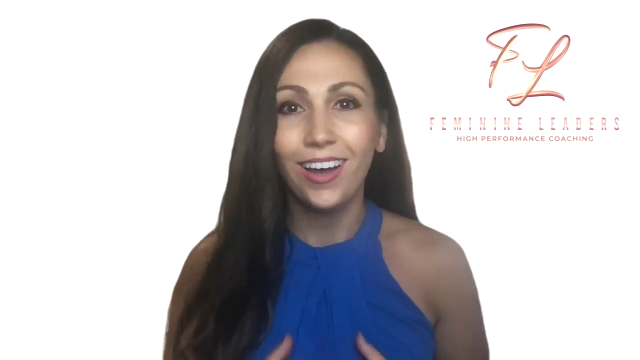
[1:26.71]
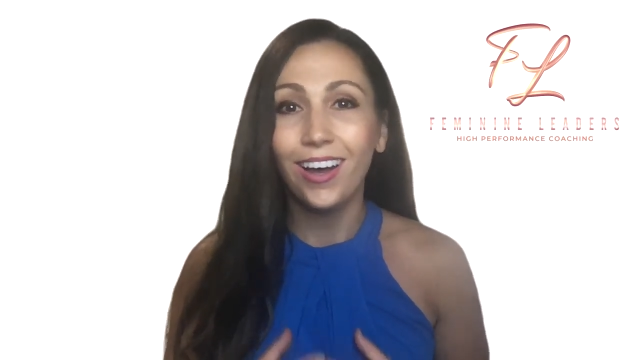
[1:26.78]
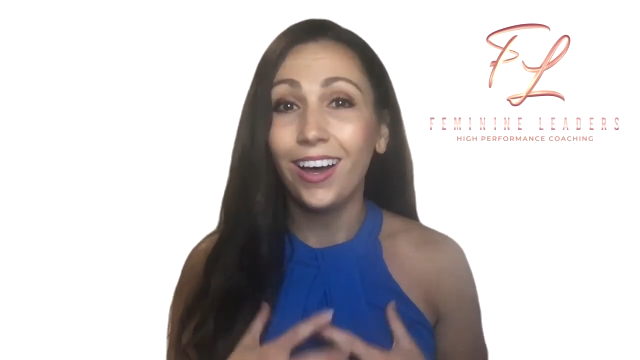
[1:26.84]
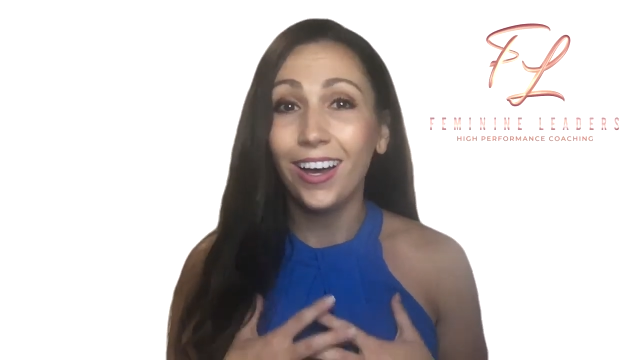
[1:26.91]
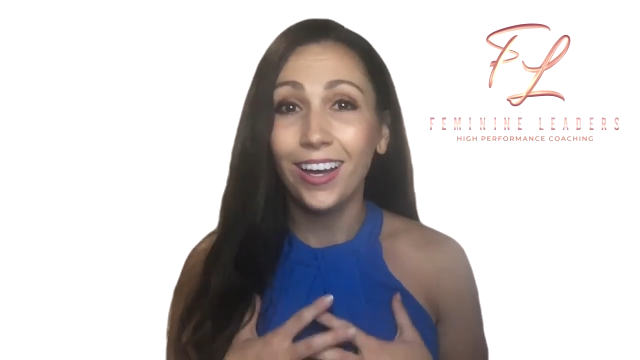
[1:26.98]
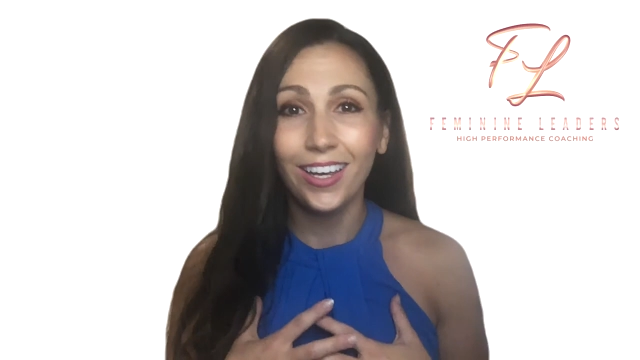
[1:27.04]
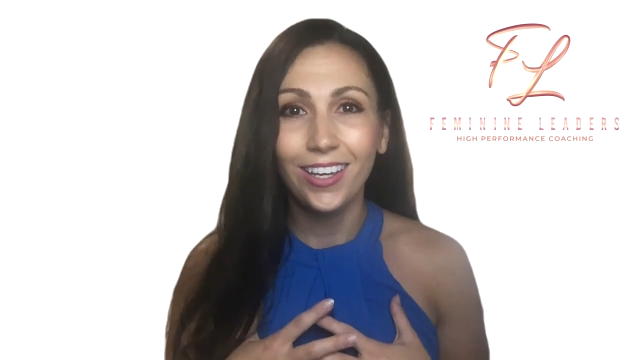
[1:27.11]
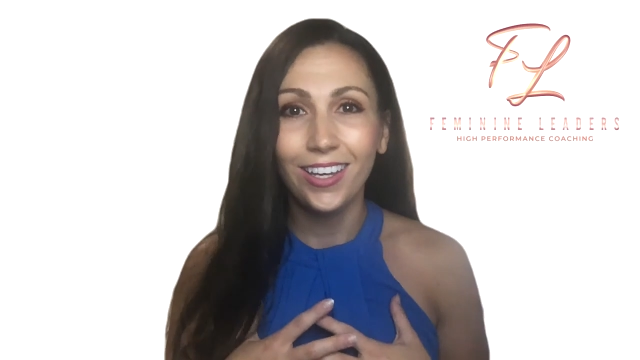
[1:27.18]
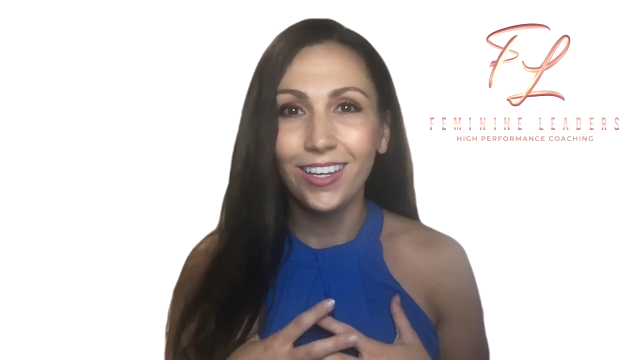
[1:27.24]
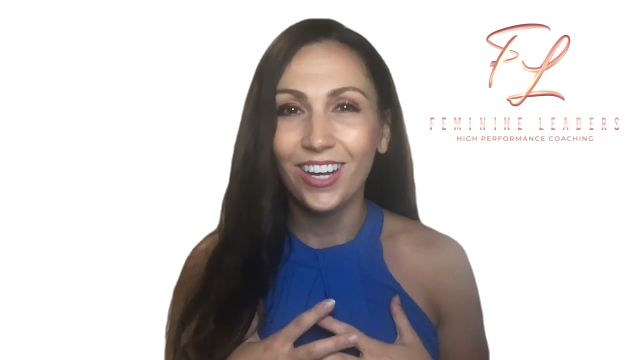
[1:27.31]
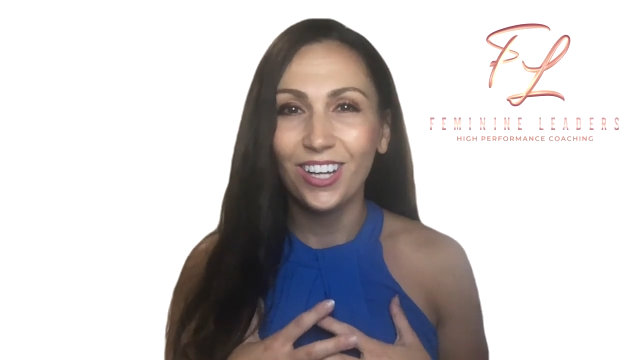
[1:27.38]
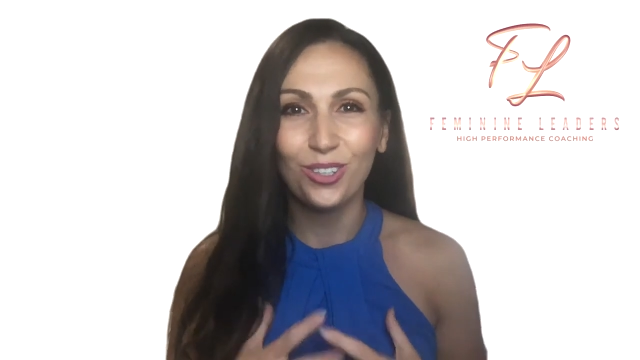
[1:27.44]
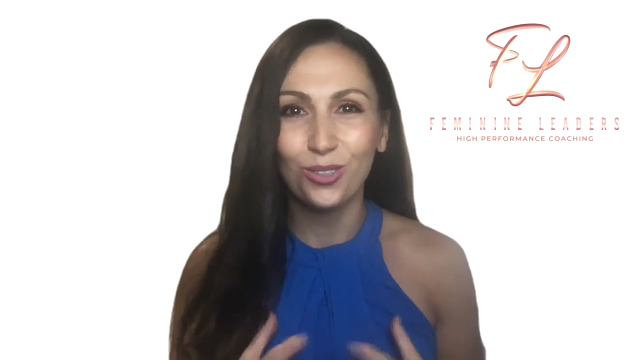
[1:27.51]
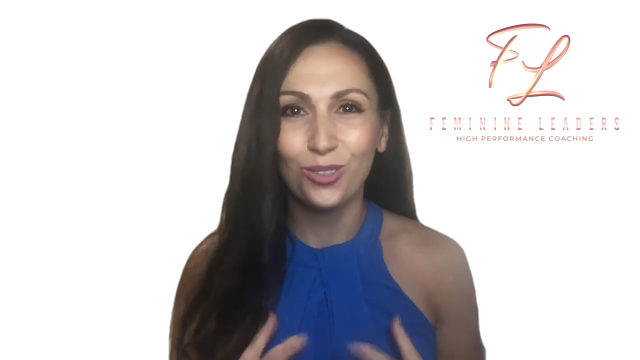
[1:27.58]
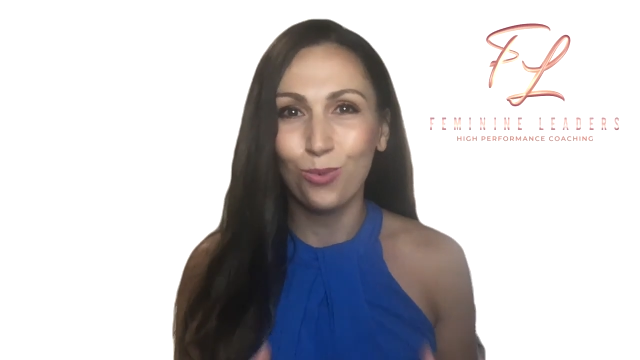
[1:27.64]
I
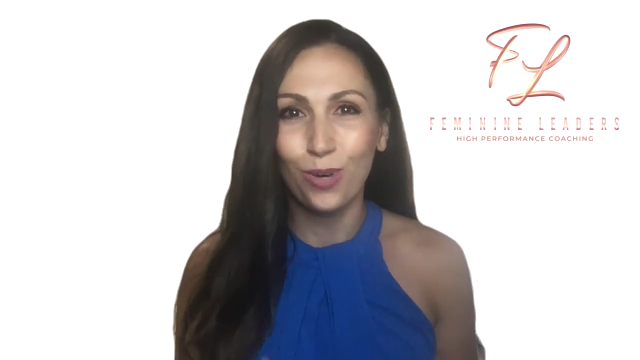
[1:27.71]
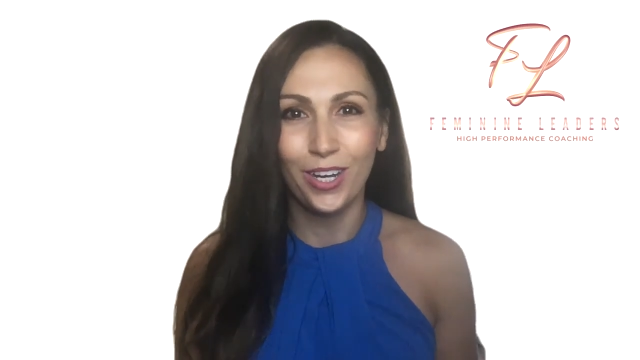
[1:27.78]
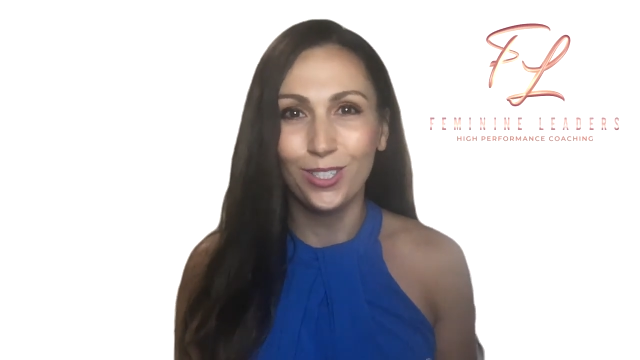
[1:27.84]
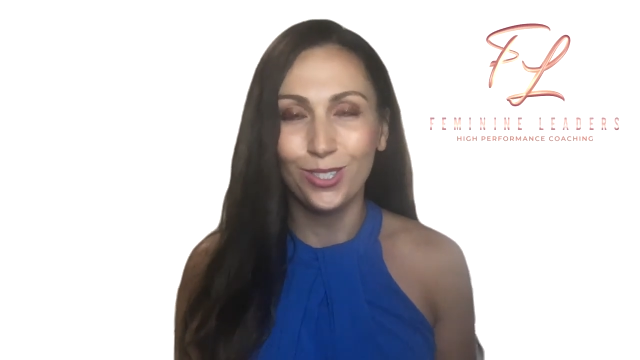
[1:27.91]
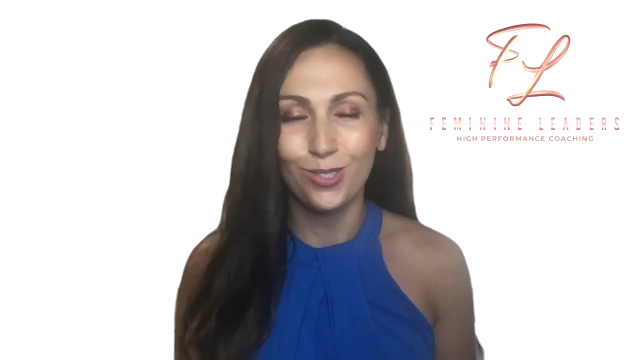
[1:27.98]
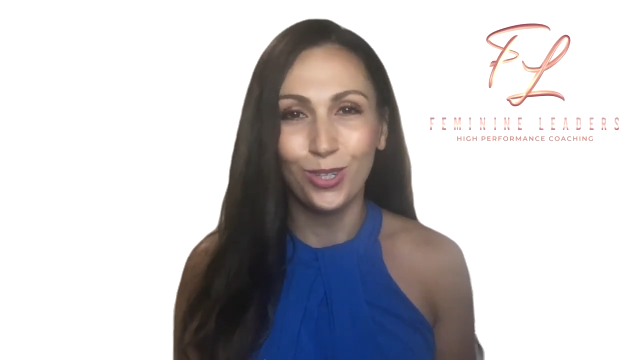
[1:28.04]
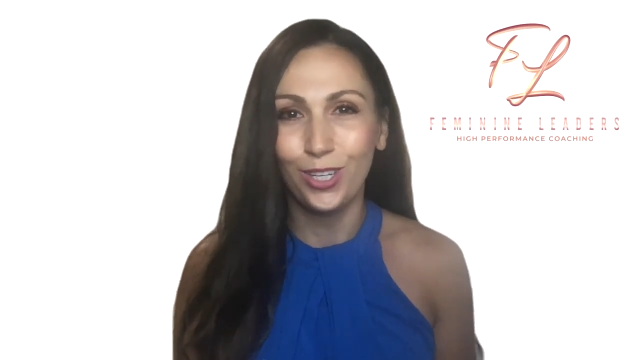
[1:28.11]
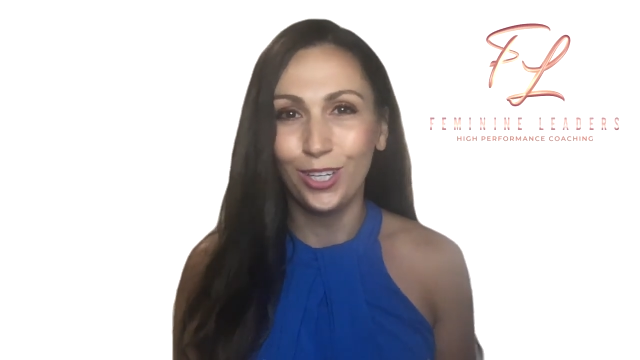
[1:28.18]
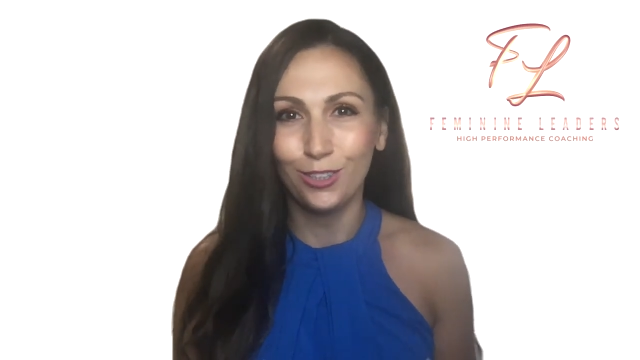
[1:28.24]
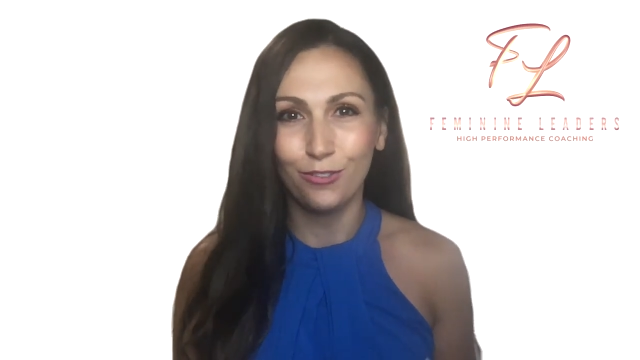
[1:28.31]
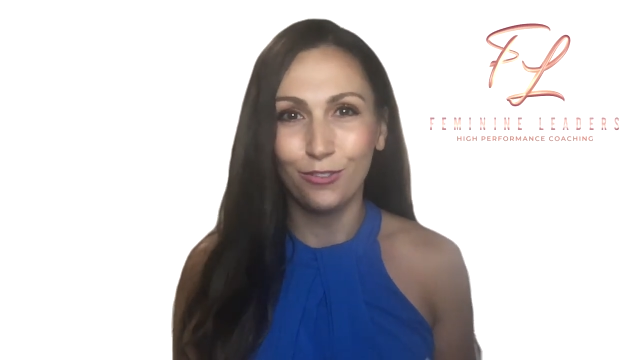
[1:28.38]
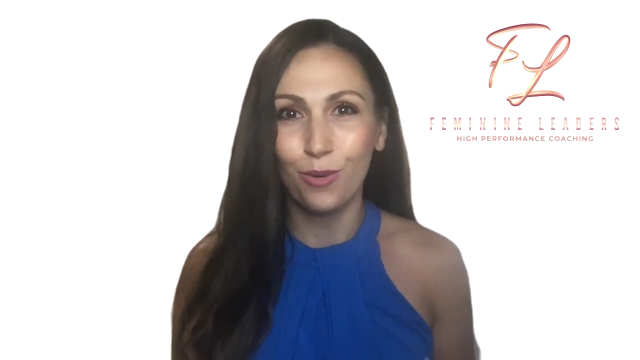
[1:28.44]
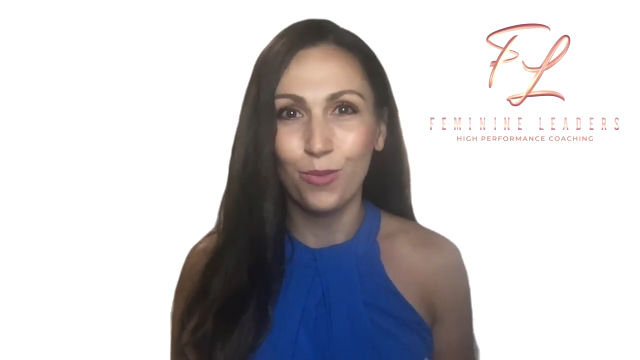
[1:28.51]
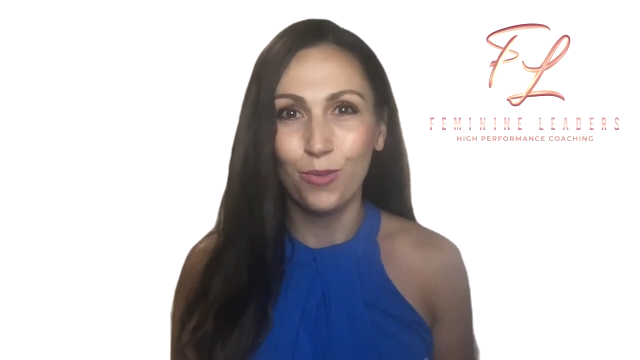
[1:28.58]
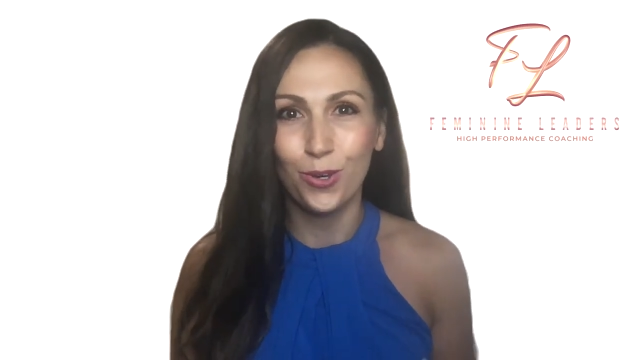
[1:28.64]
cannot wait to hear
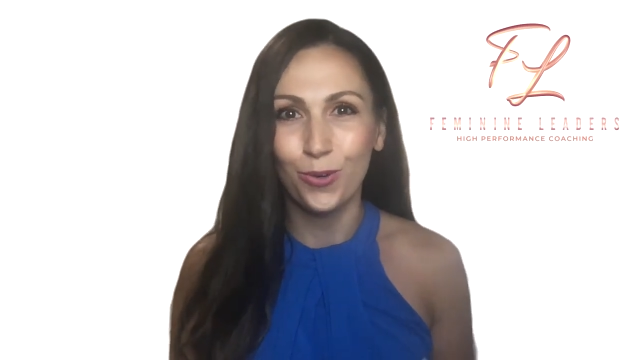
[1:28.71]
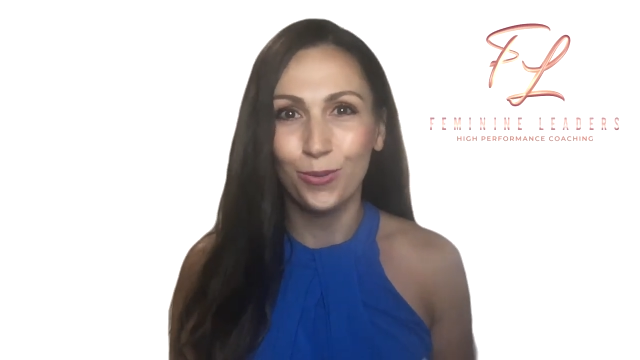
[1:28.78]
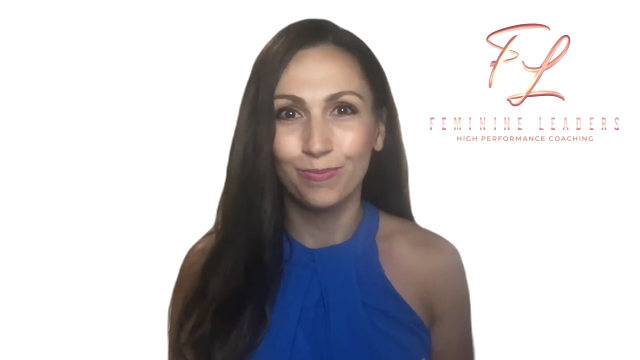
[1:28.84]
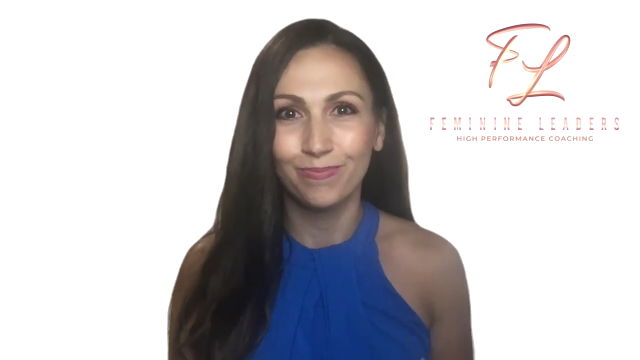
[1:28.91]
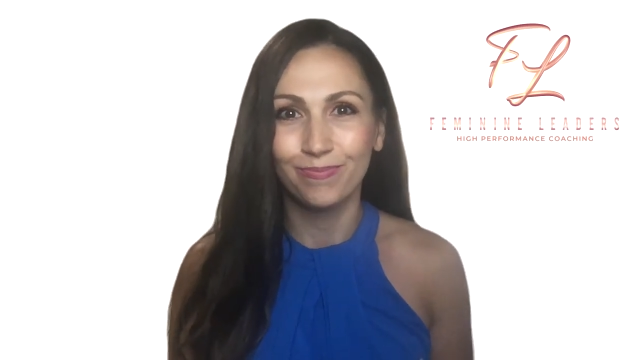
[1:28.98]
from you.